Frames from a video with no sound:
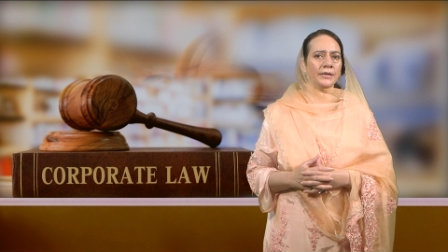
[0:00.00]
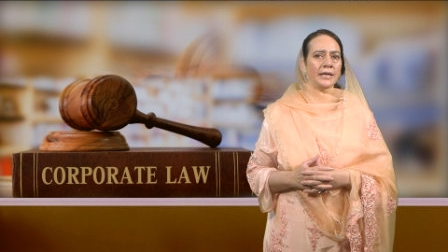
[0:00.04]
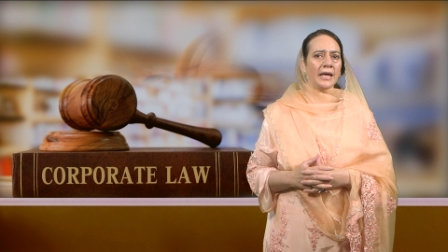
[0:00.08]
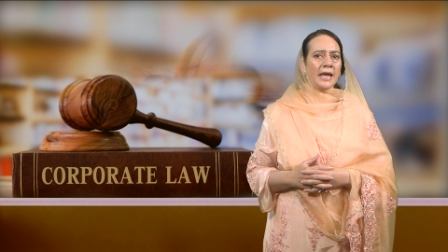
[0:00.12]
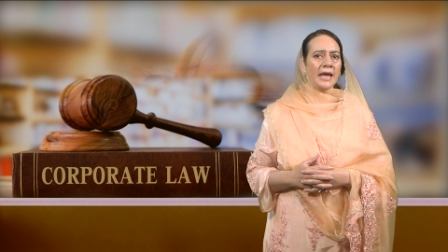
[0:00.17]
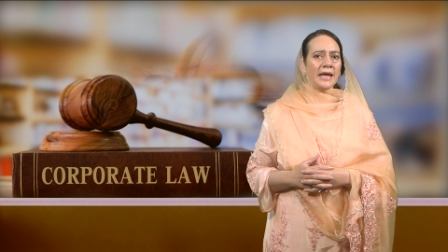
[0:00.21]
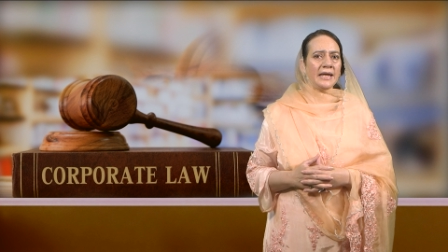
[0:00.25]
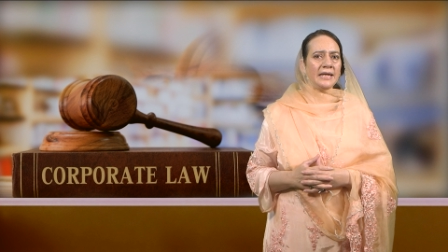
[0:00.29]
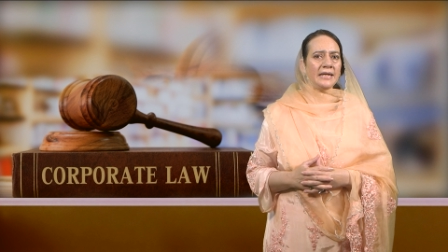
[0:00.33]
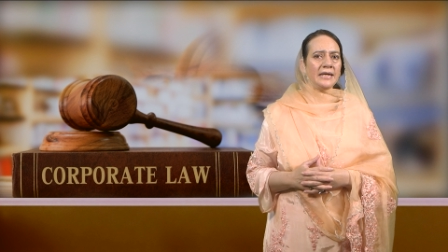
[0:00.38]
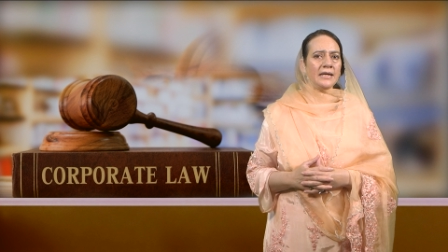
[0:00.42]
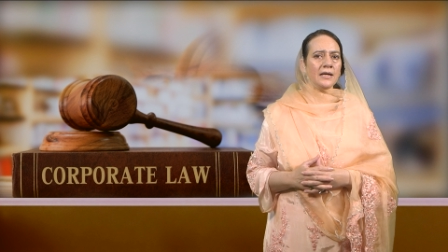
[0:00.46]

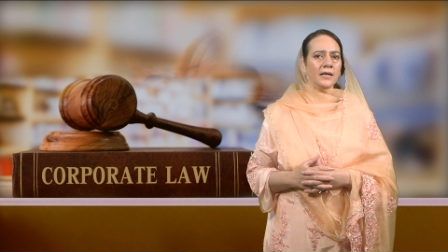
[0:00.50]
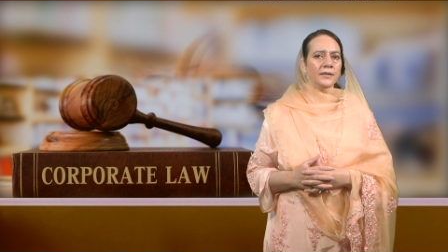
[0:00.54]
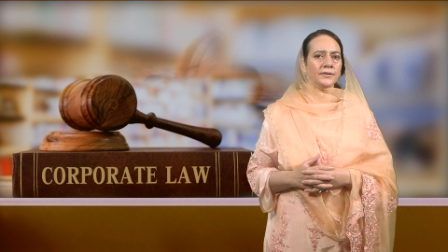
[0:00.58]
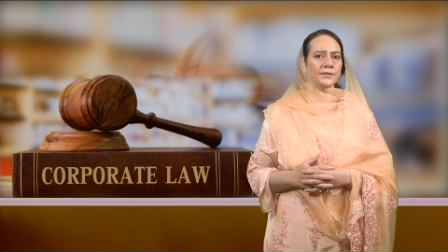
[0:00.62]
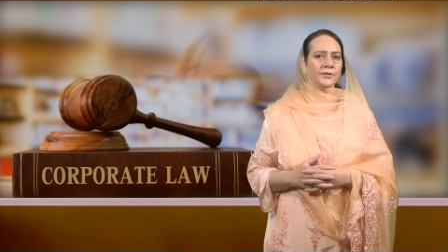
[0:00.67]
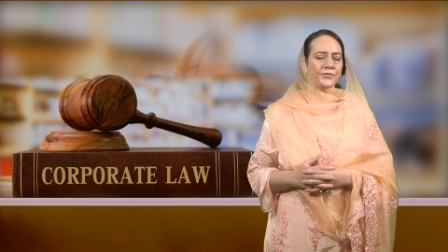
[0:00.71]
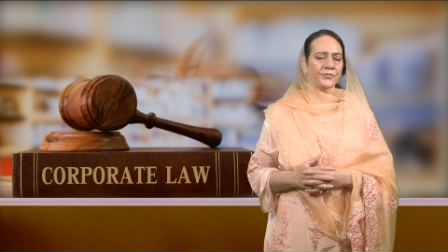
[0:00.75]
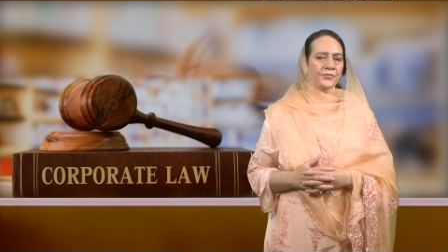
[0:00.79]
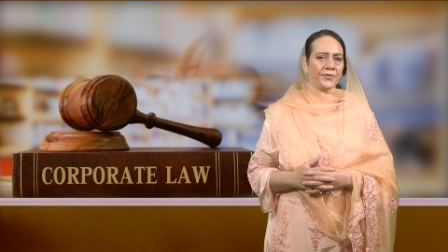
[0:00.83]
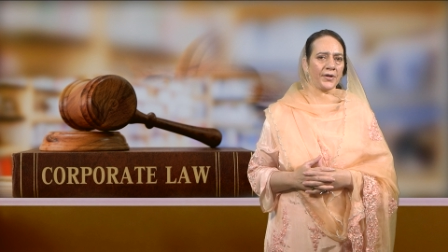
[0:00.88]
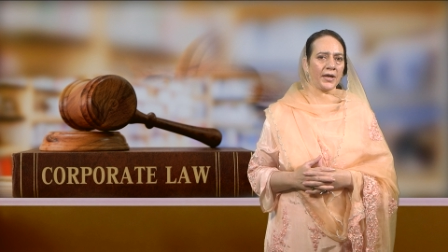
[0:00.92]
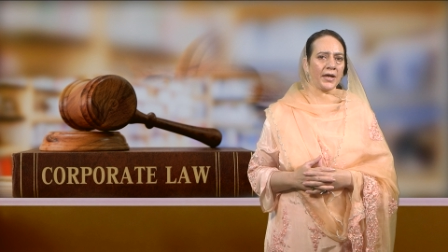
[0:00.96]
any other
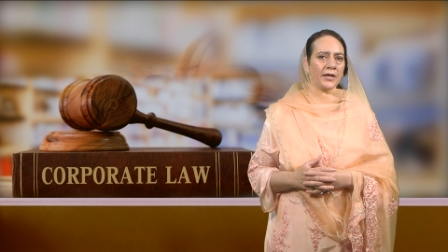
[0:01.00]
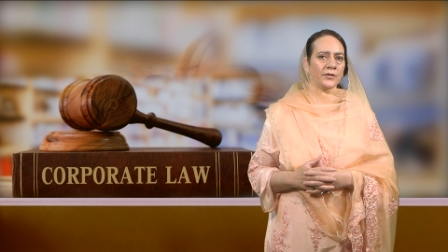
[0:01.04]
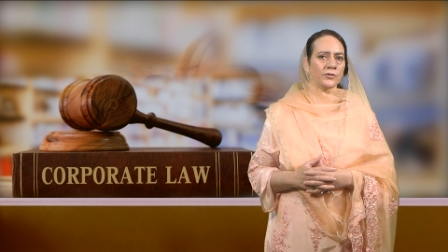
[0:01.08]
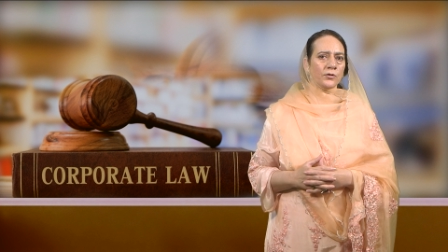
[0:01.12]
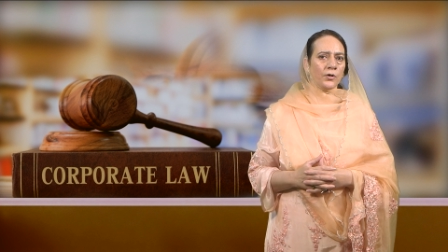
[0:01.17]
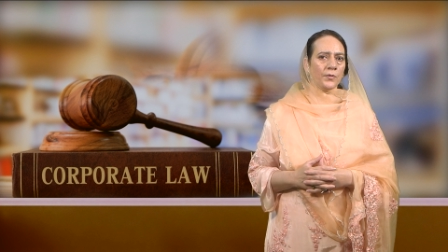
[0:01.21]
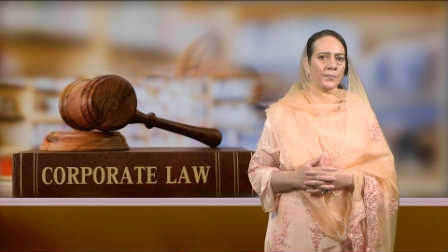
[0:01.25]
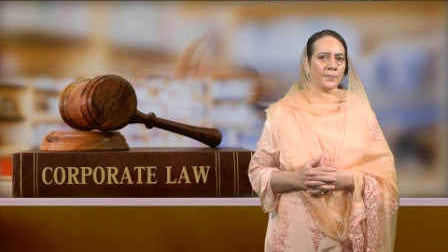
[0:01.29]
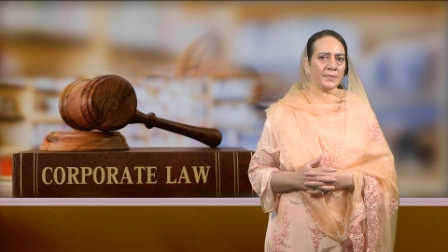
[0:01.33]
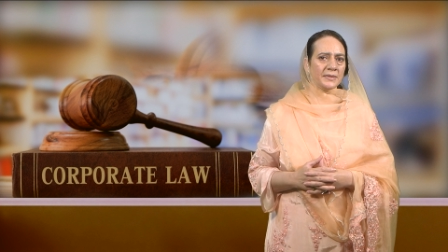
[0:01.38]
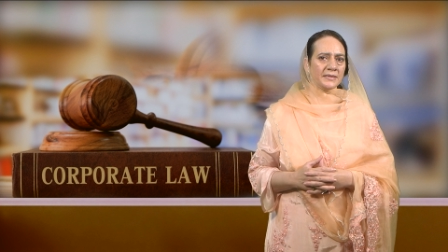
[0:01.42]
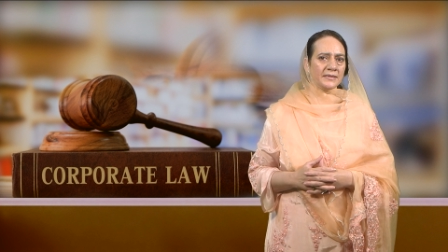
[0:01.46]
trade or
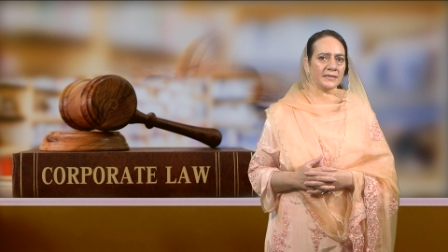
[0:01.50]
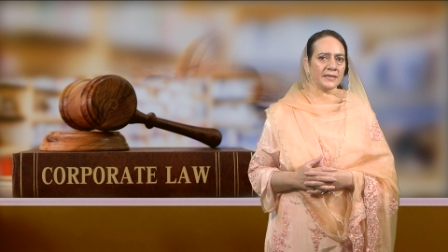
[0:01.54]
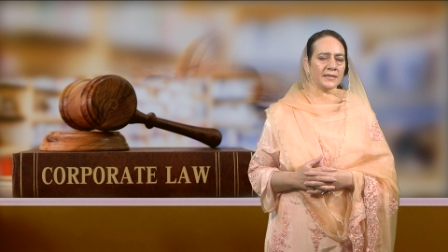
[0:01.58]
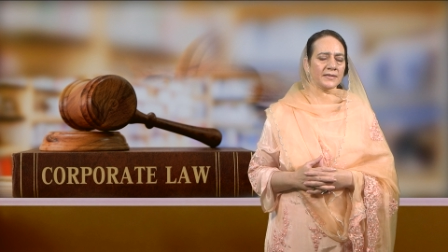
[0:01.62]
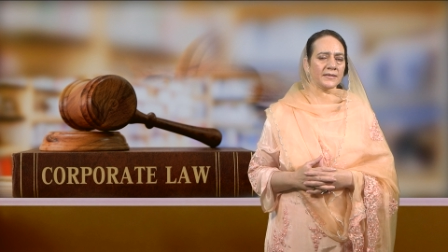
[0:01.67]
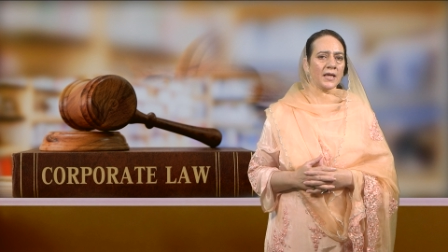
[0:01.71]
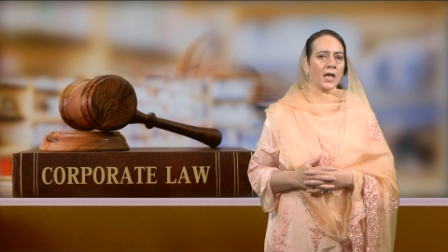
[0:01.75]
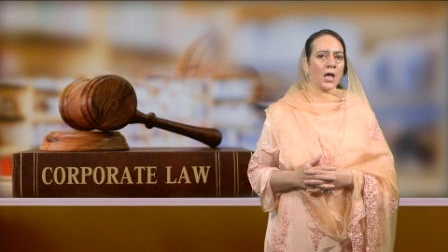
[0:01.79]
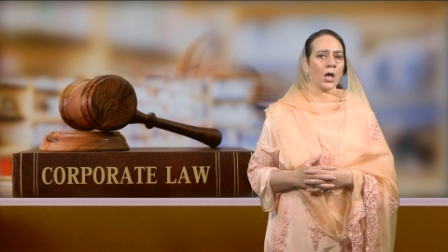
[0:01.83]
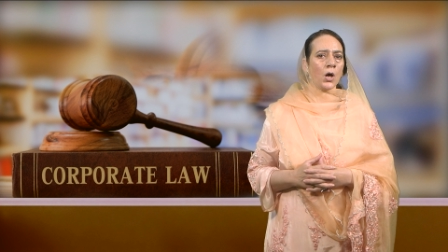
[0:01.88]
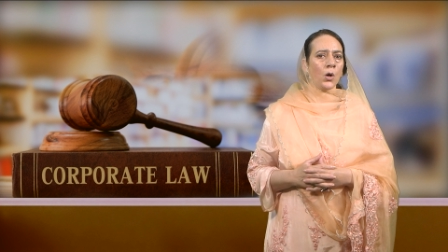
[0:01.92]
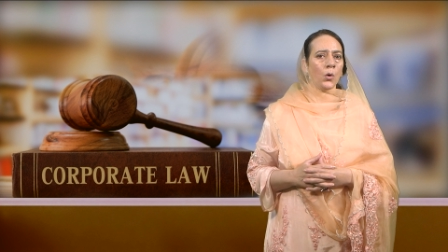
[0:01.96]
business
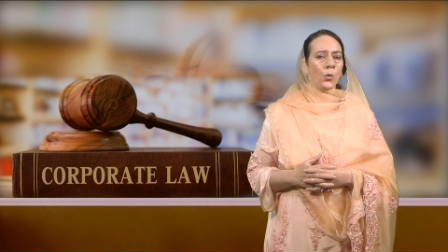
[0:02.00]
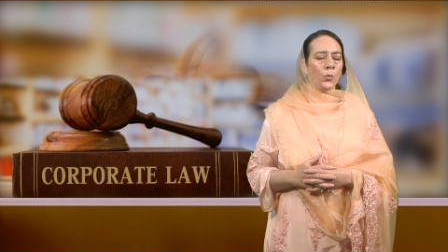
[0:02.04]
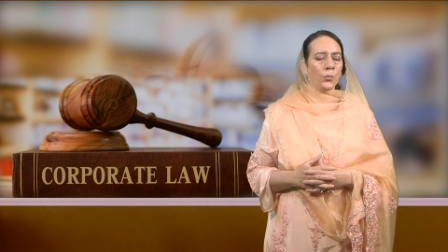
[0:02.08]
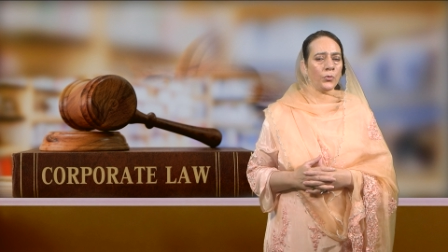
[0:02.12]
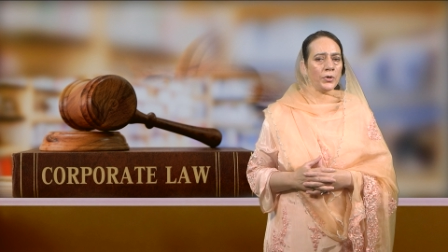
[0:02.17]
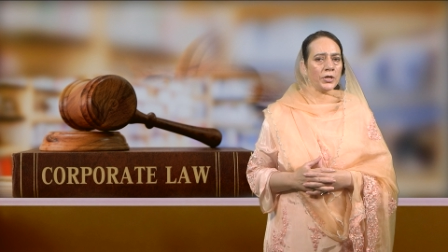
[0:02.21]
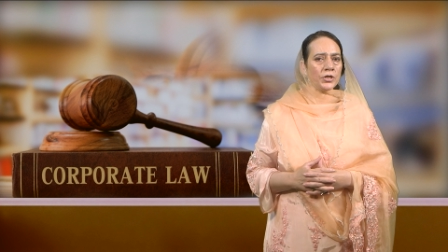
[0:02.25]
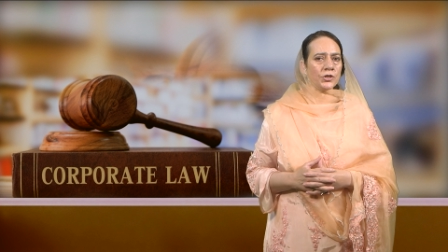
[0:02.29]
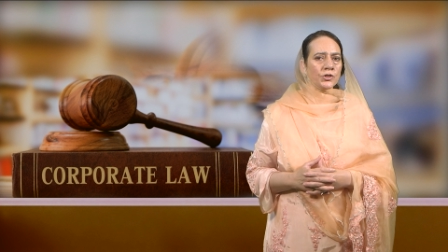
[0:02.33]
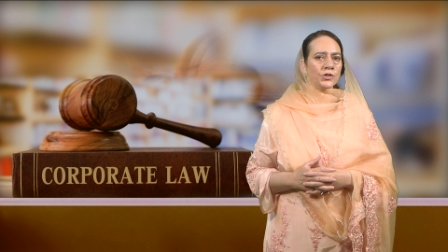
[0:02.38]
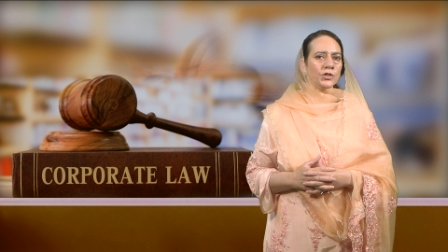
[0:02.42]
which,